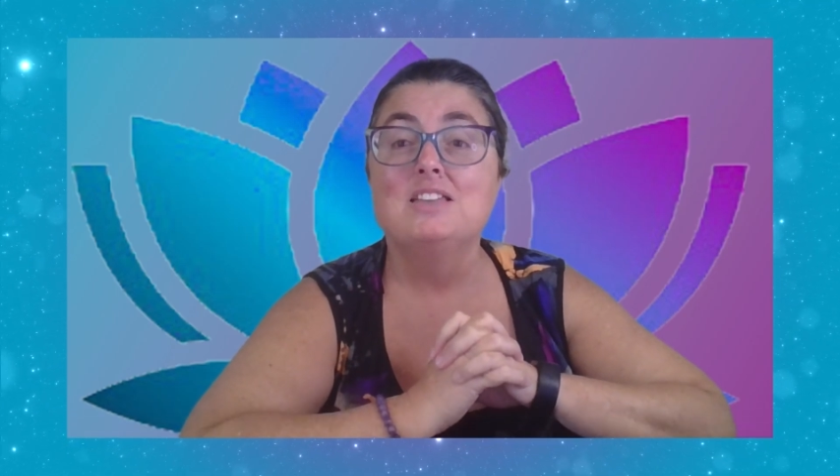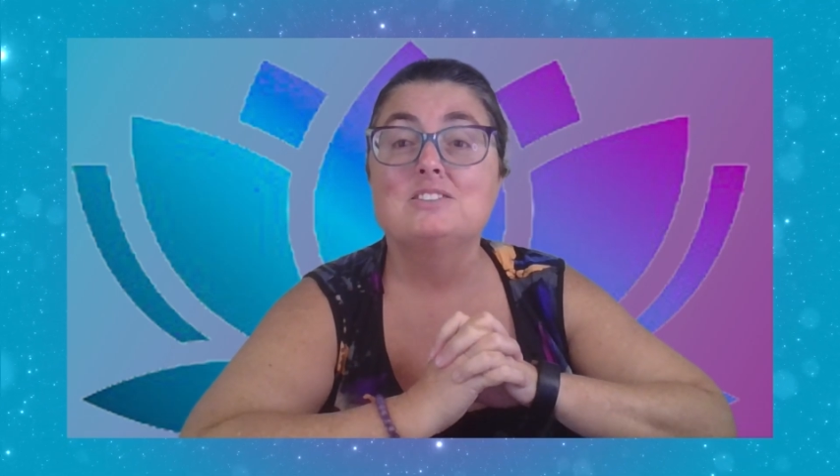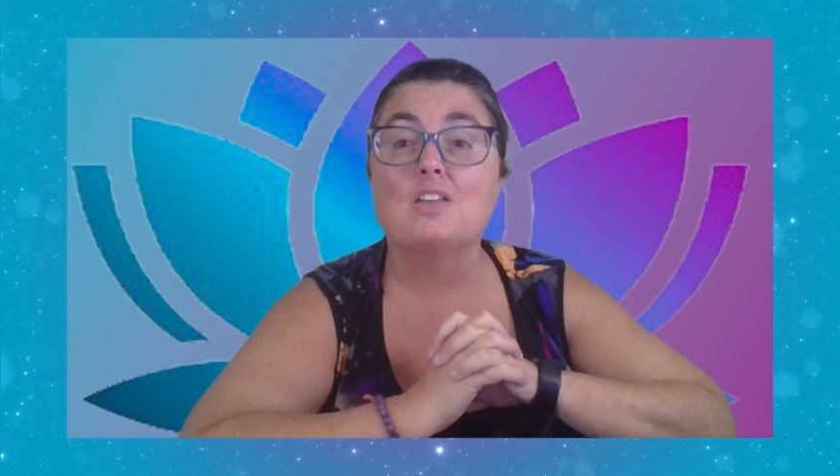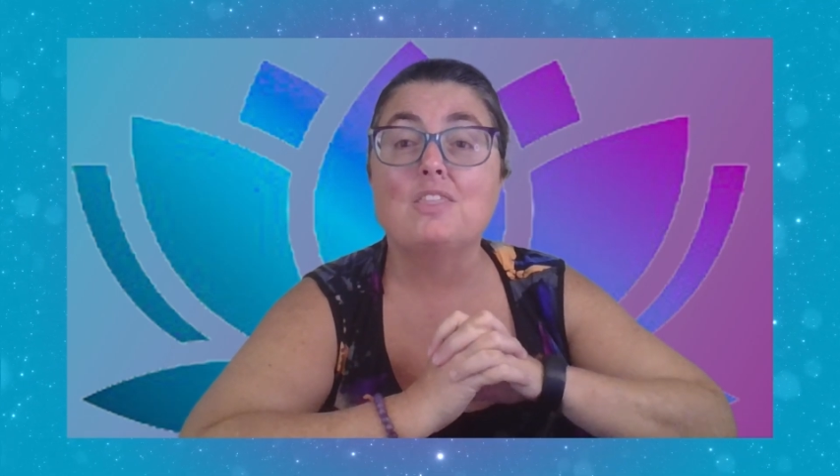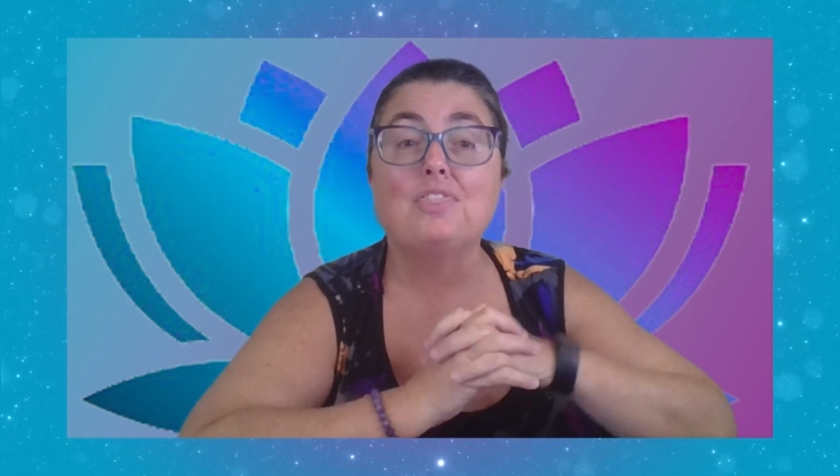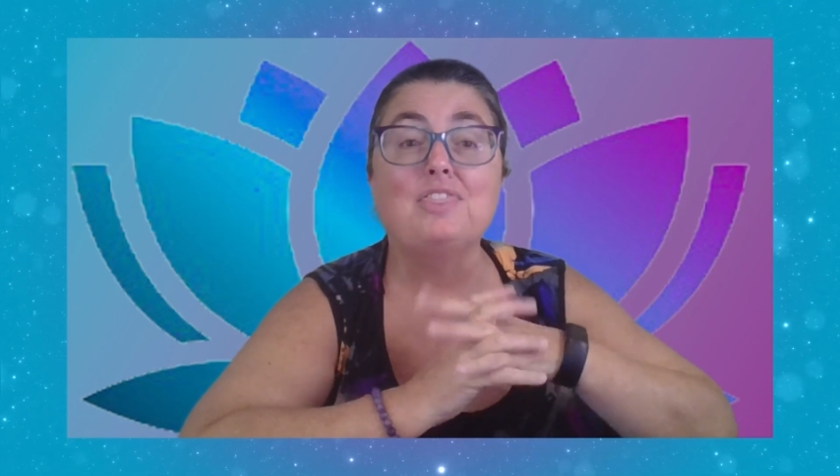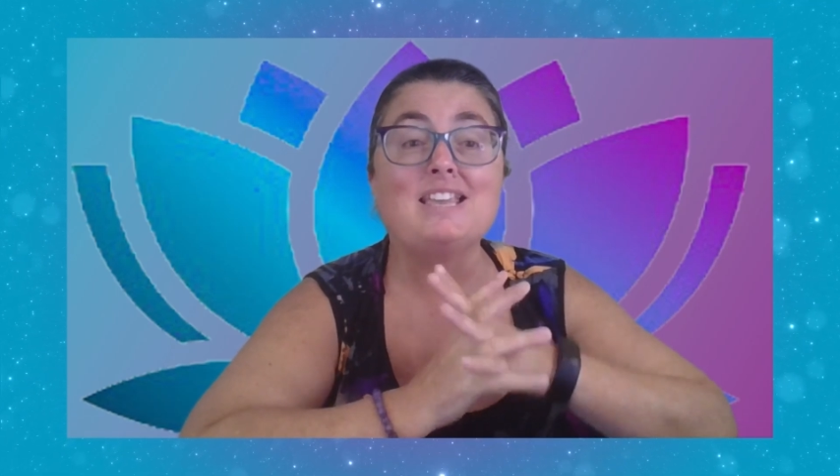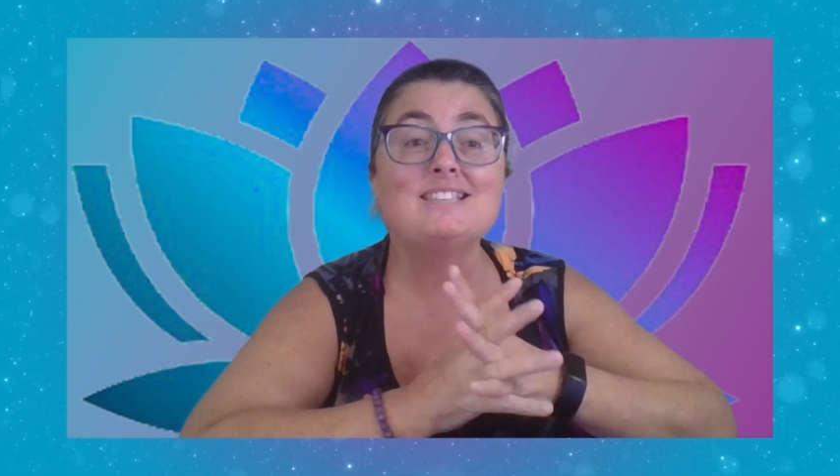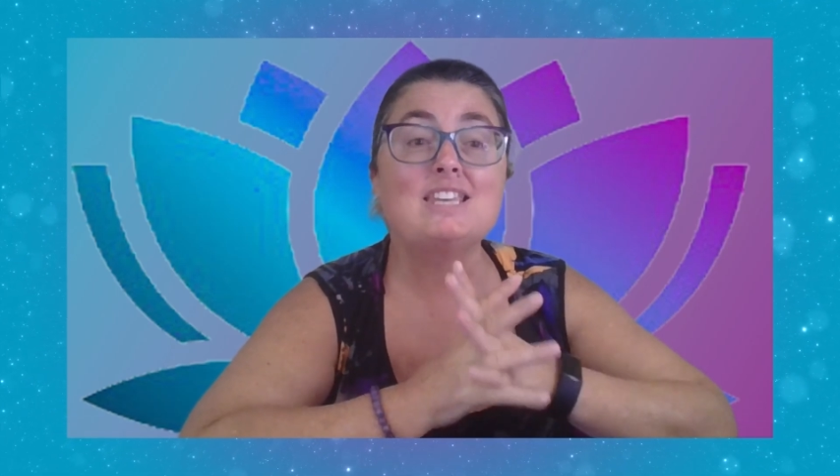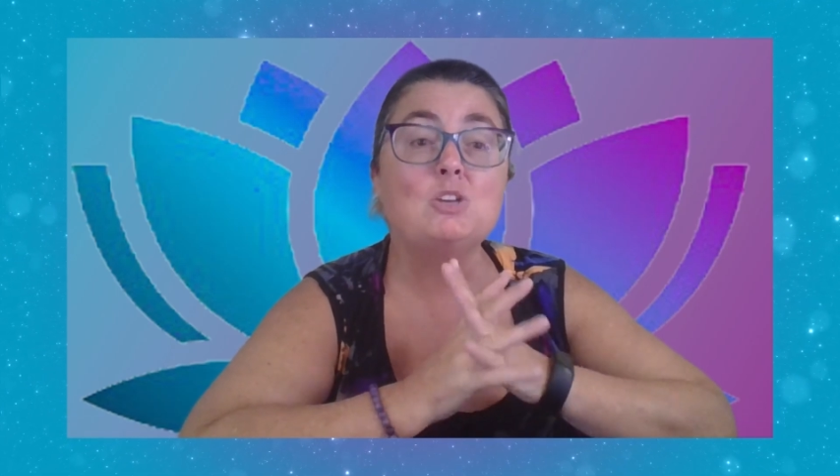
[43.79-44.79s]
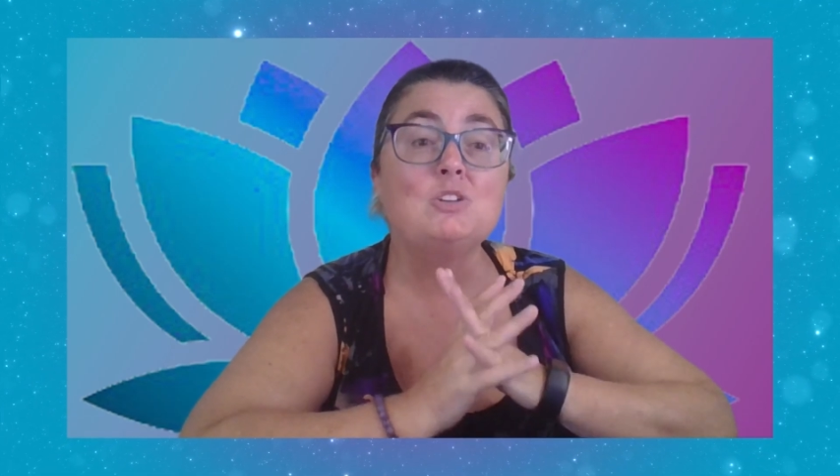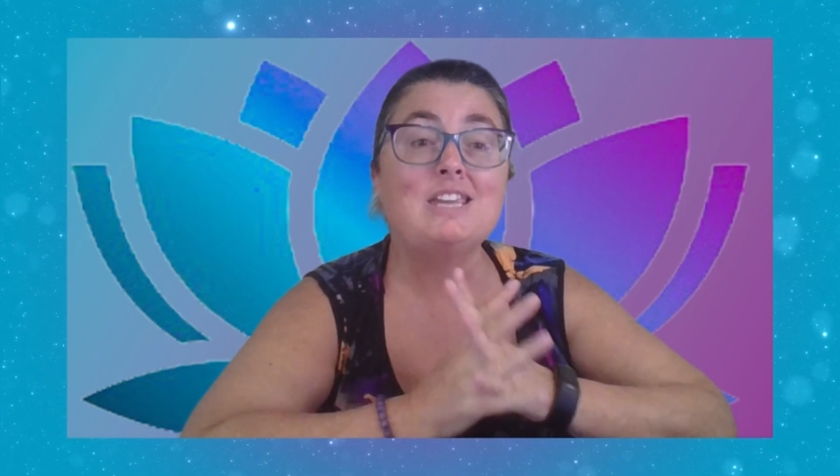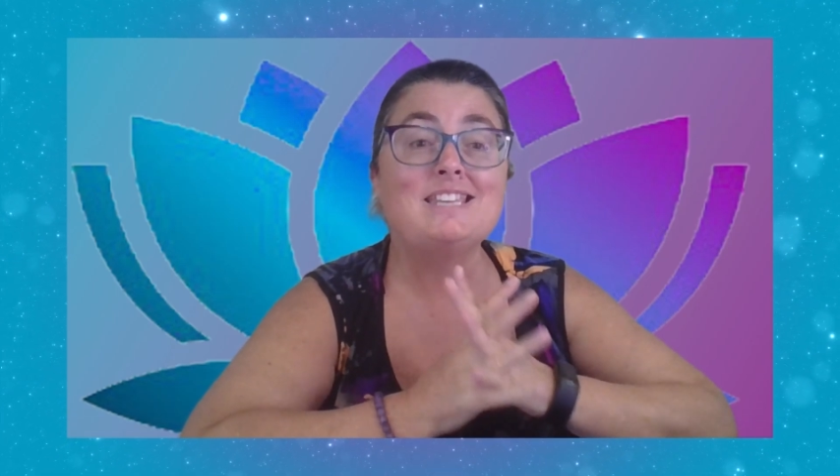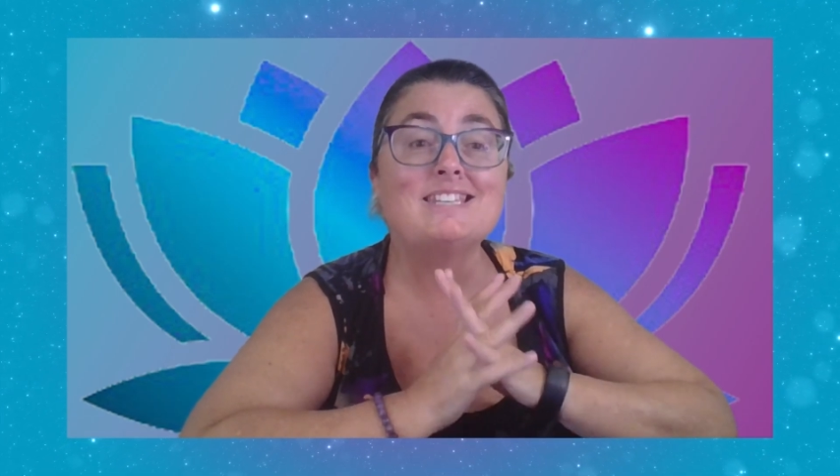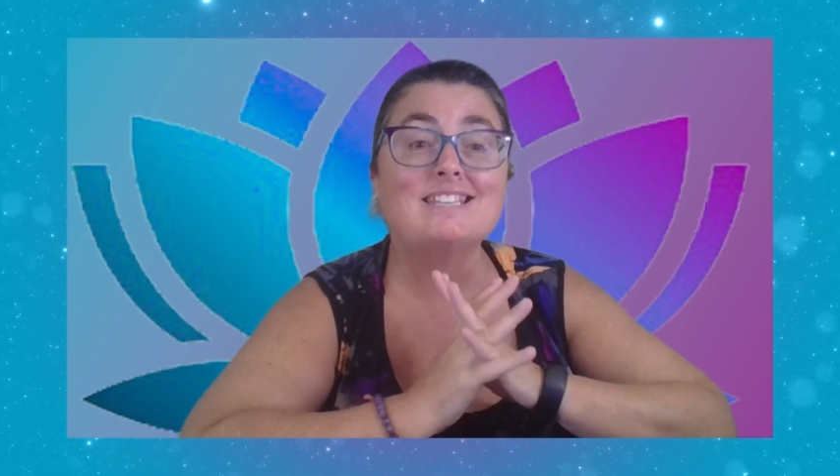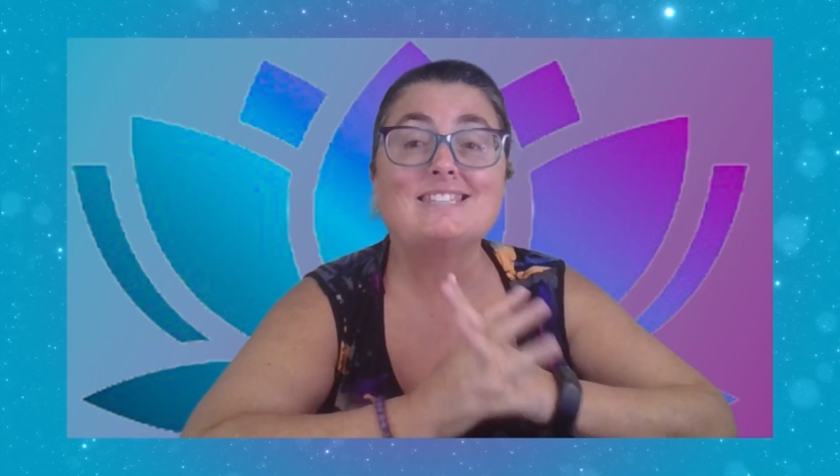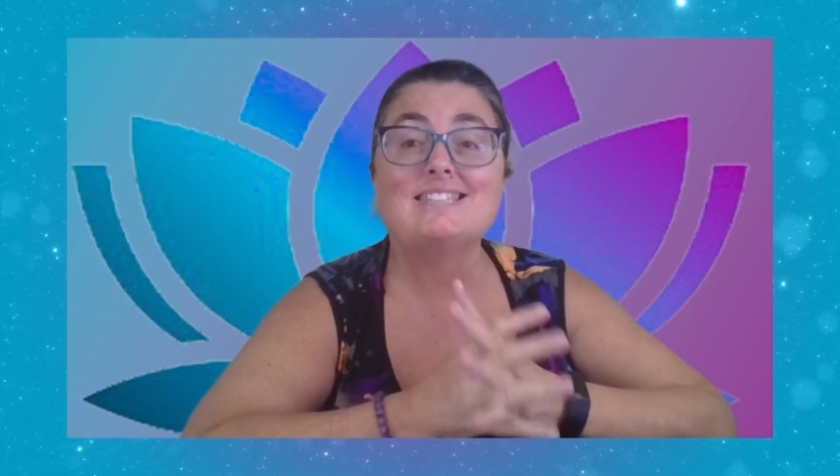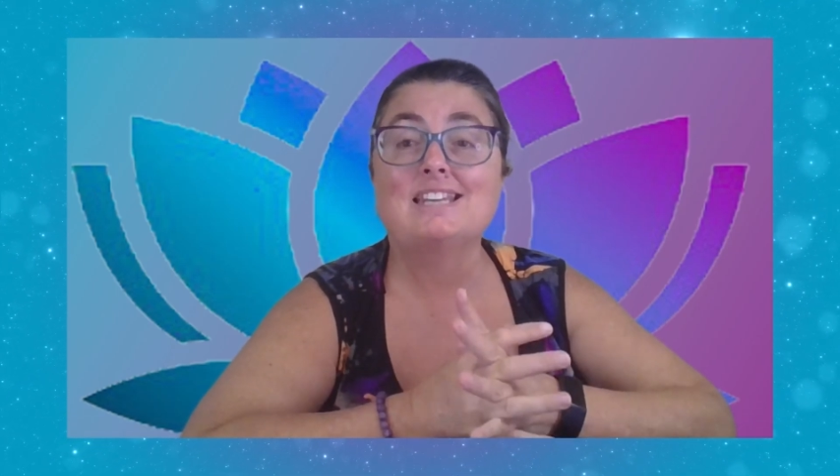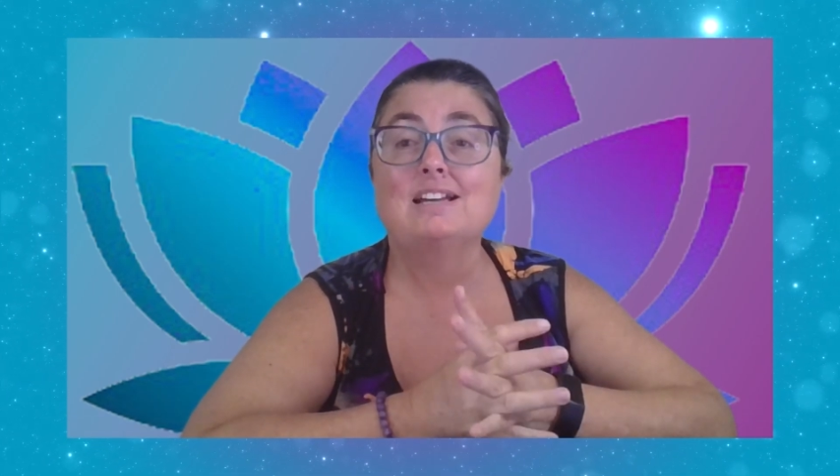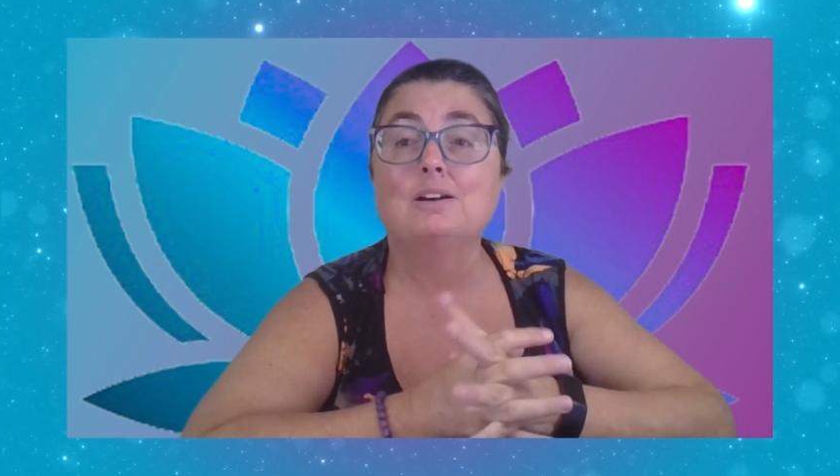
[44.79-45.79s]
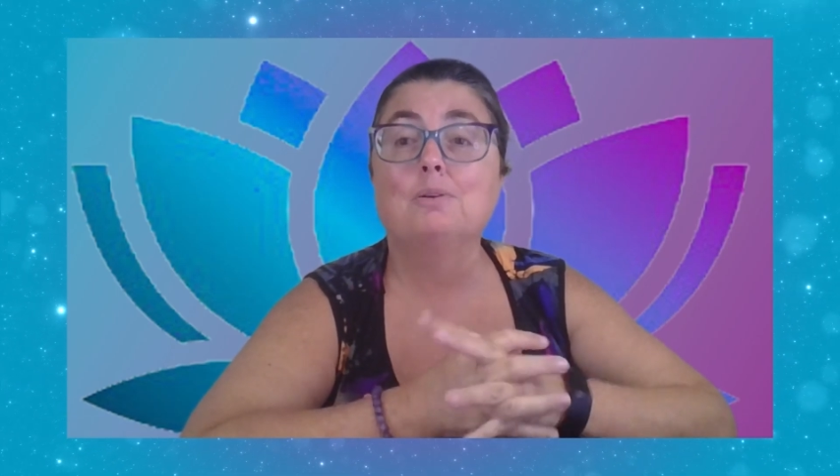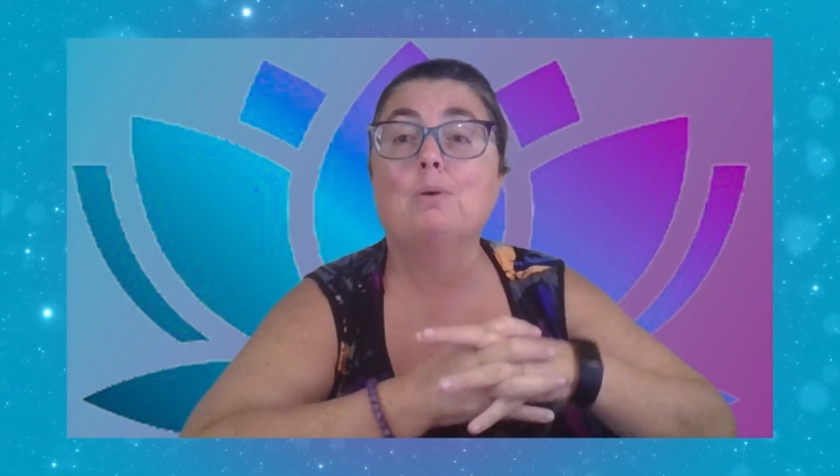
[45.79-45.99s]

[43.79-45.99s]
So the things that you need to consider